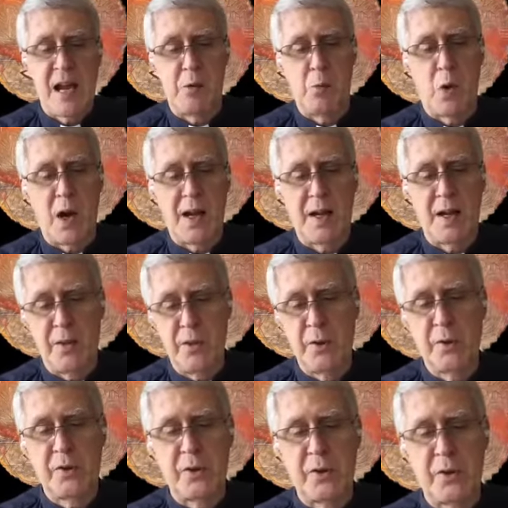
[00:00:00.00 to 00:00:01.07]
and why
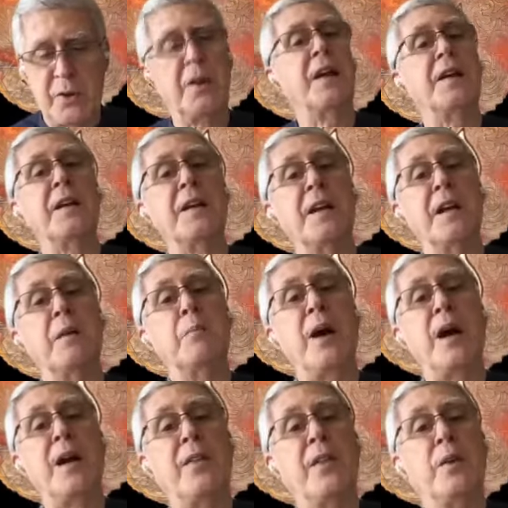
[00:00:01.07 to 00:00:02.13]
others are taken
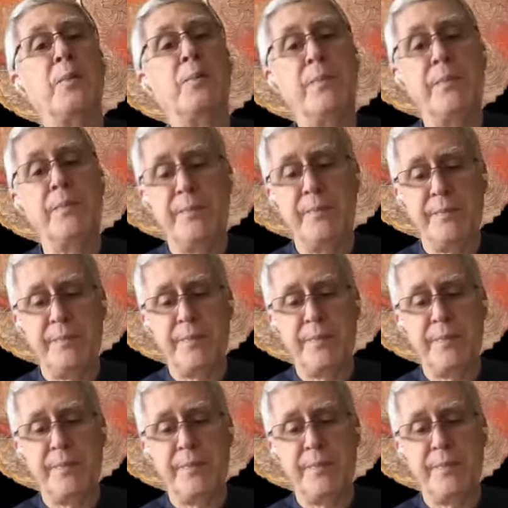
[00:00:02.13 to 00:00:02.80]
in by them